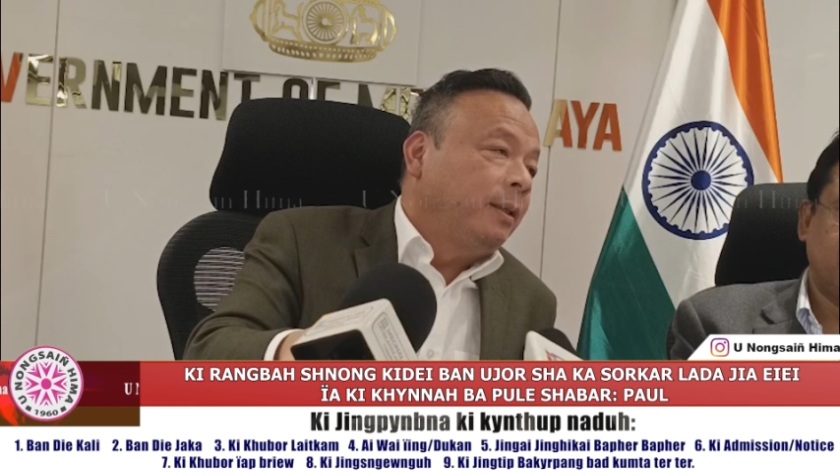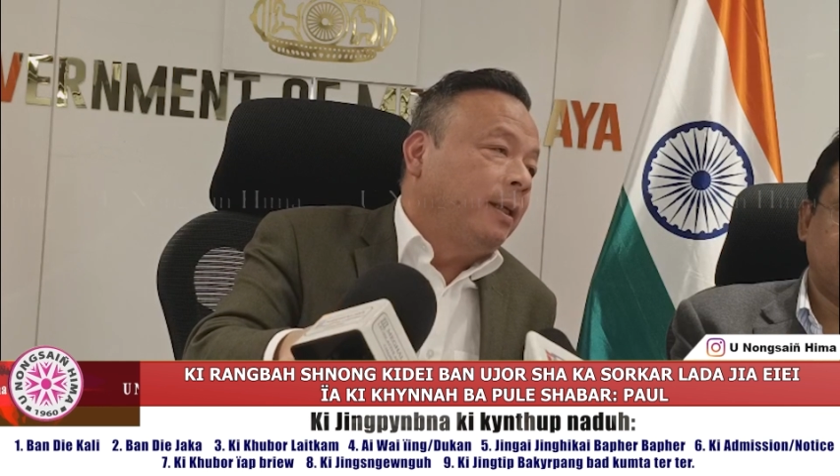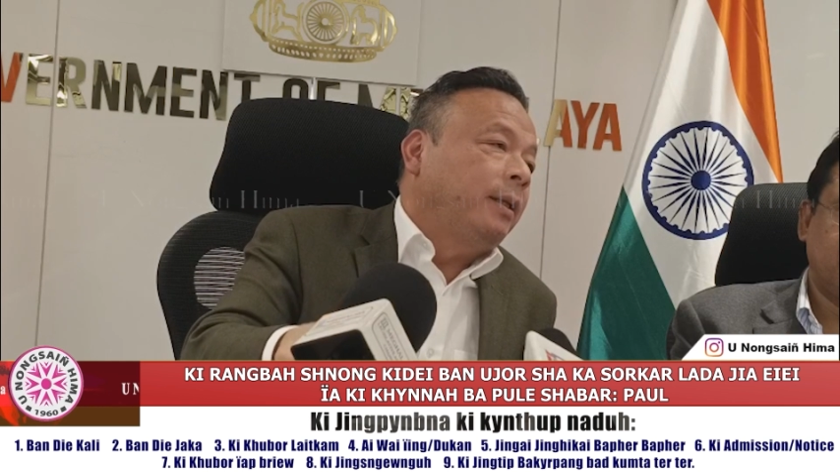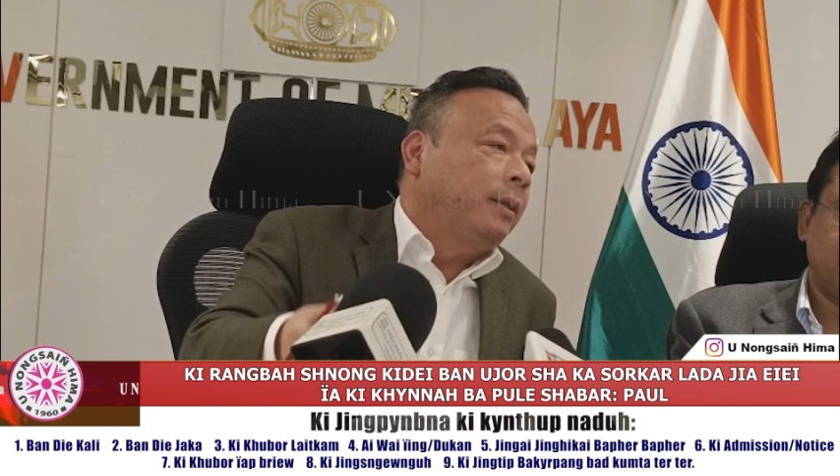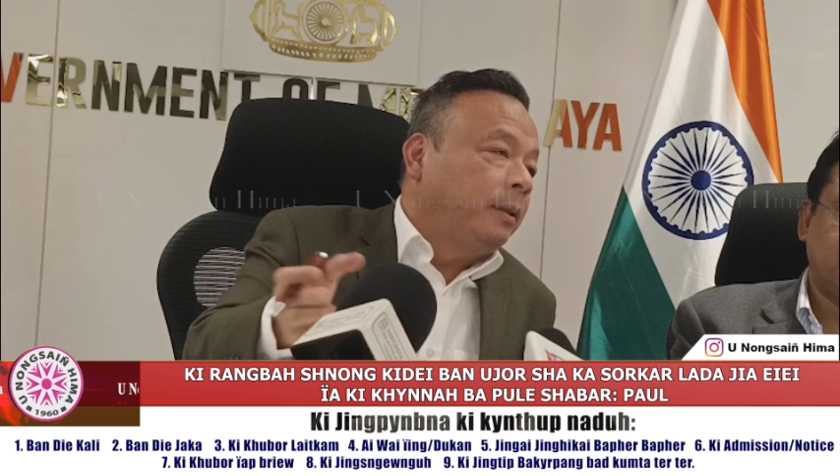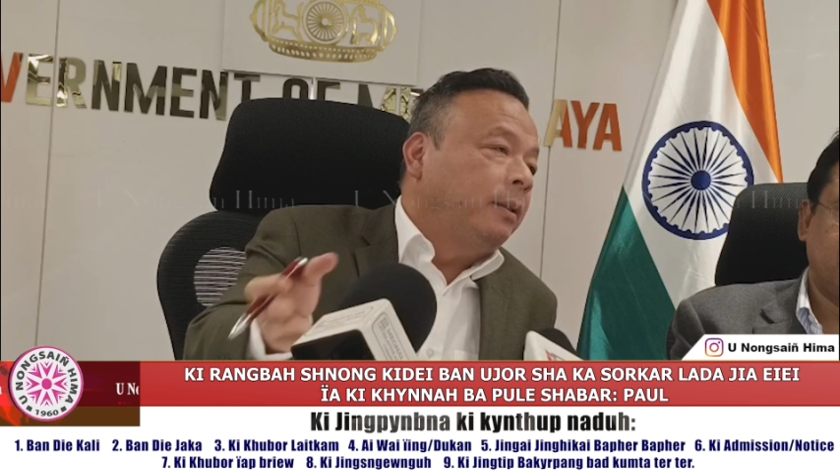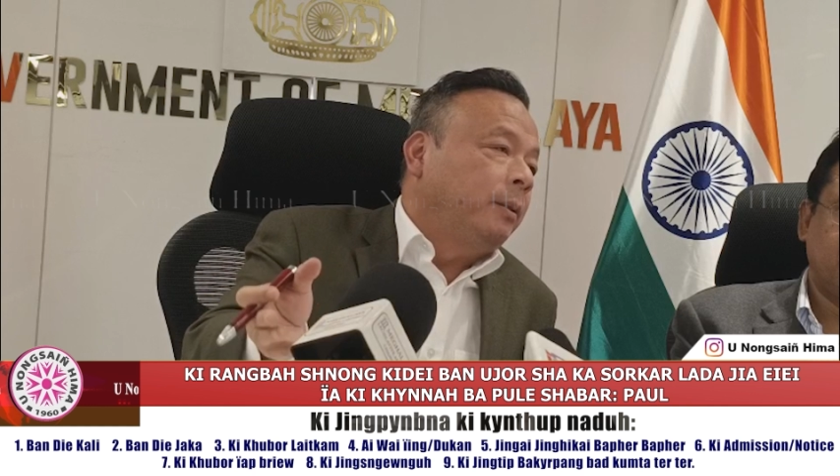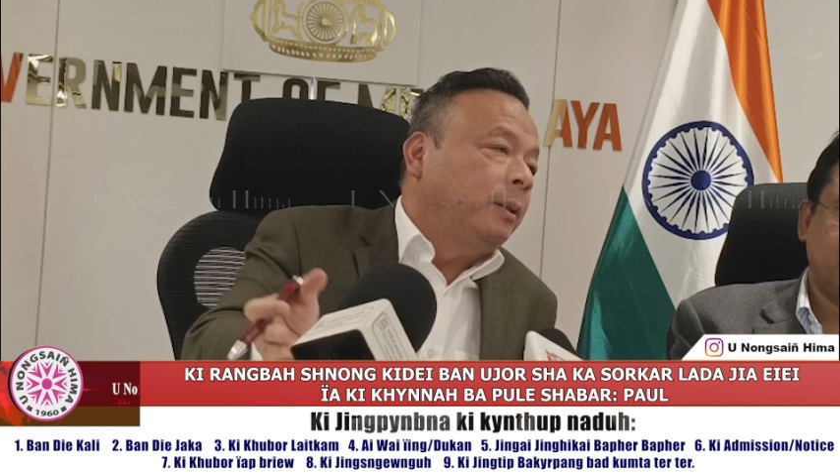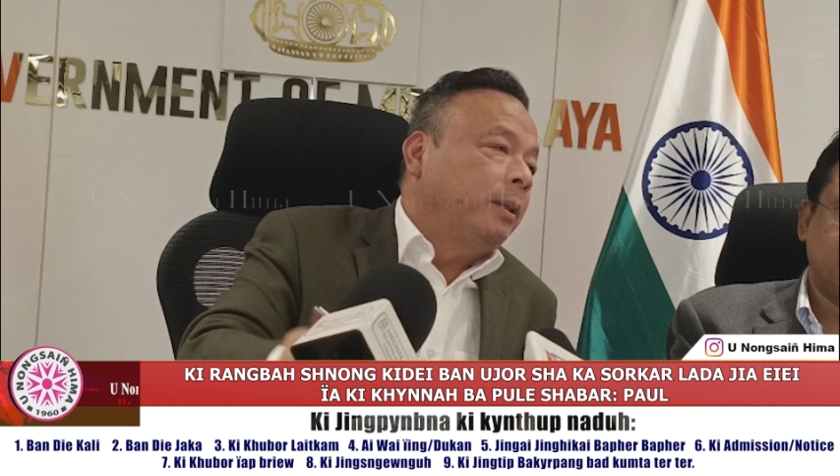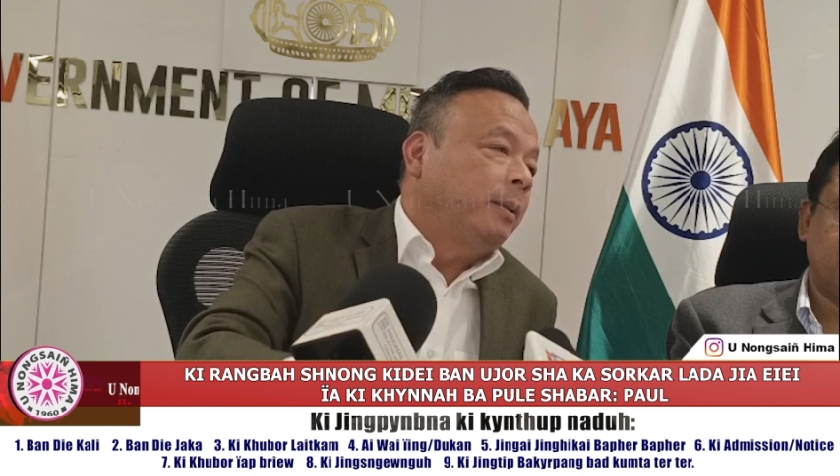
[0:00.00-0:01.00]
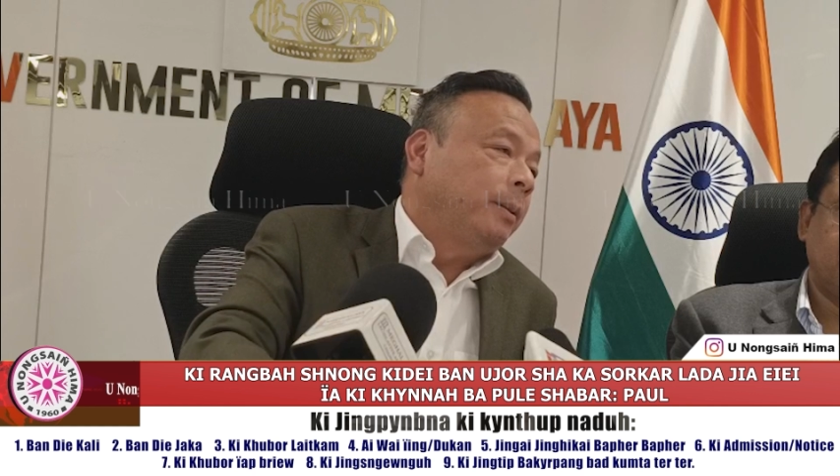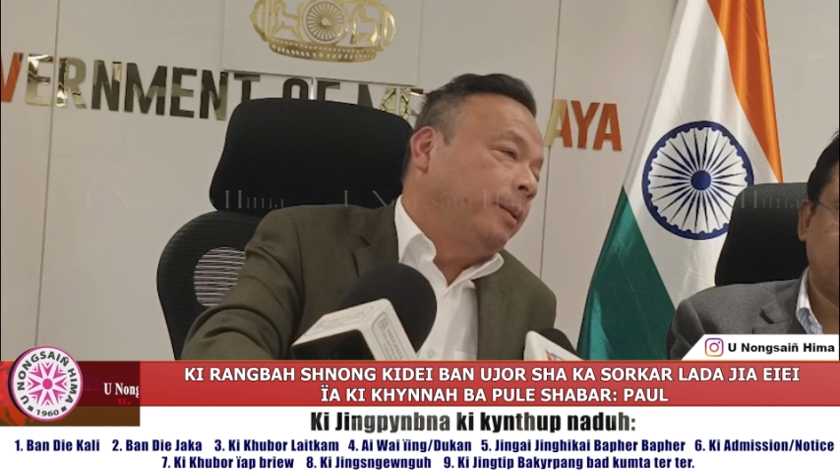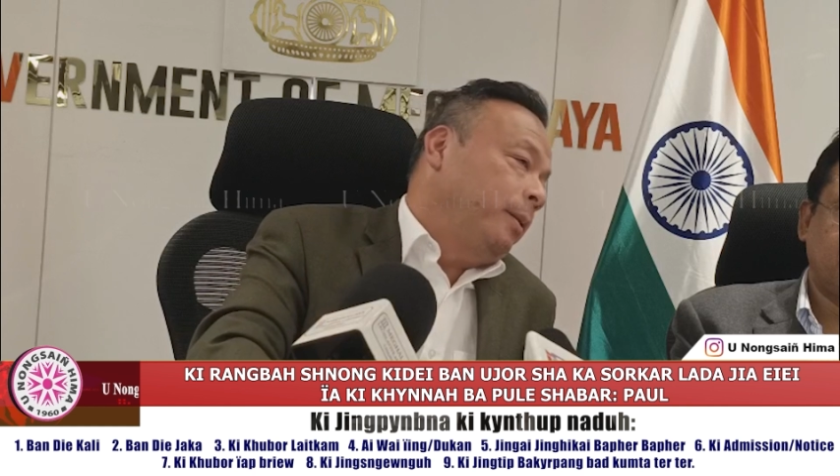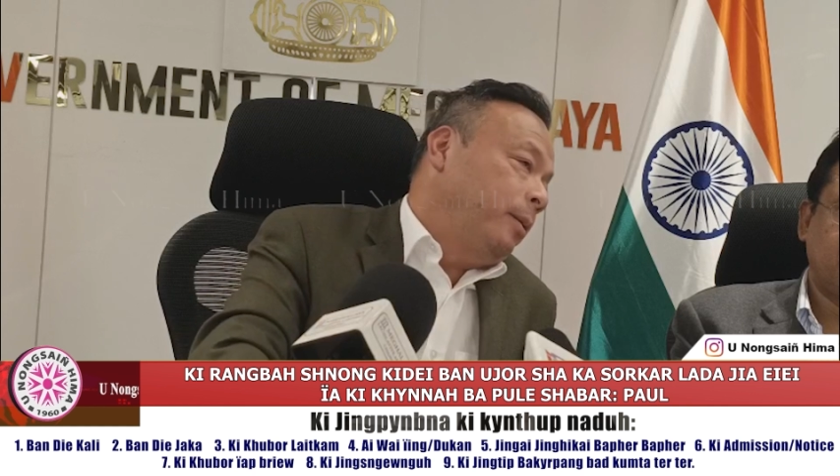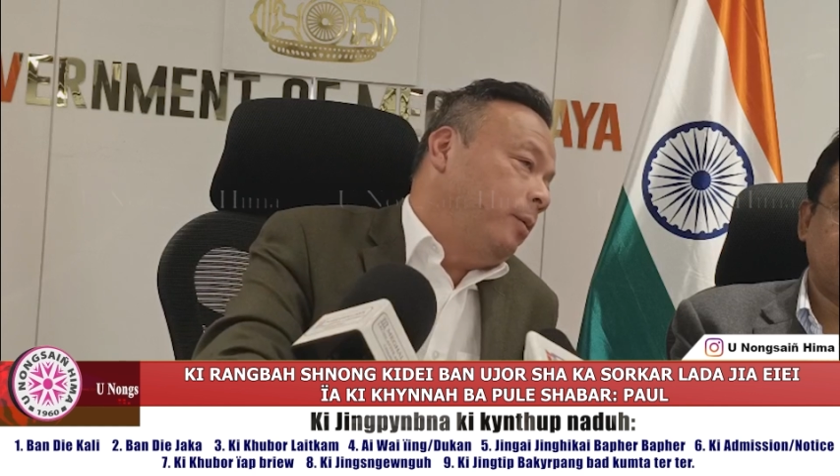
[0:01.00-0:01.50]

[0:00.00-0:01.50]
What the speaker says: that the